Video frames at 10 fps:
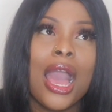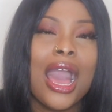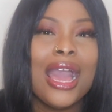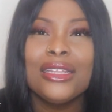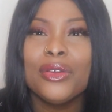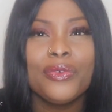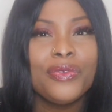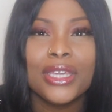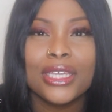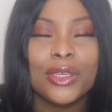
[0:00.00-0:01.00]
I
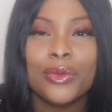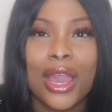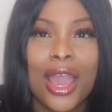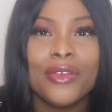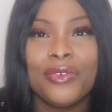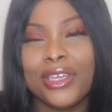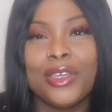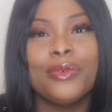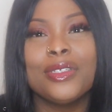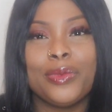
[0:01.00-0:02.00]
think
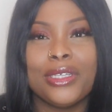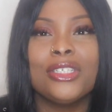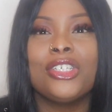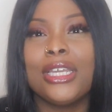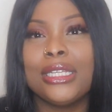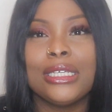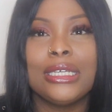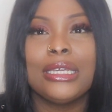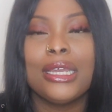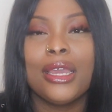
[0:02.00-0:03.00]
he was being
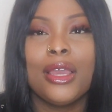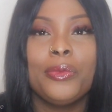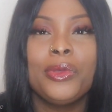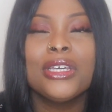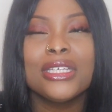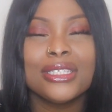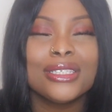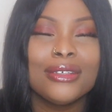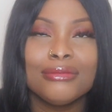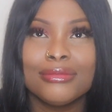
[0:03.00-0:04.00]
shady,
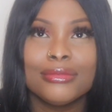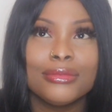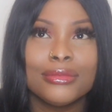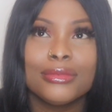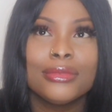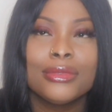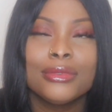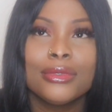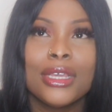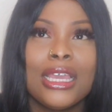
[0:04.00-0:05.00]
because
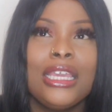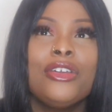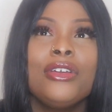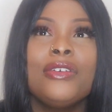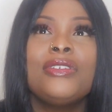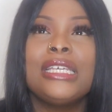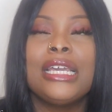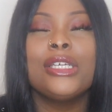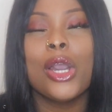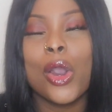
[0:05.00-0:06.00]
he could have
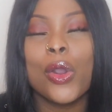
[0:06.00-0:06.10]
said,